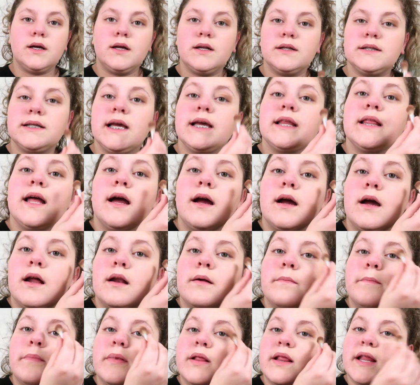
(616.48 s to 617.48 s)
So I'm going to take that and I'm
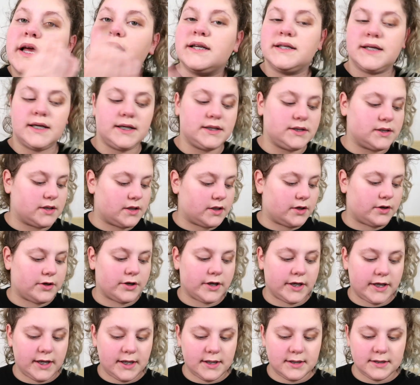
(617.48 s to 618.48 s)
going to blend it into the
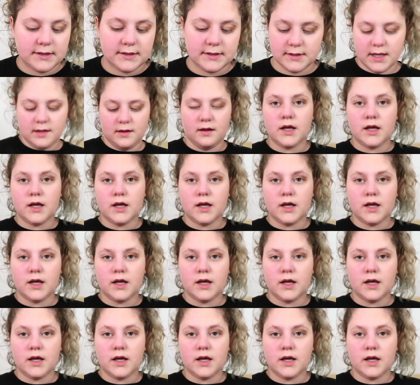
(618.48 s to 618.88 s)
crease.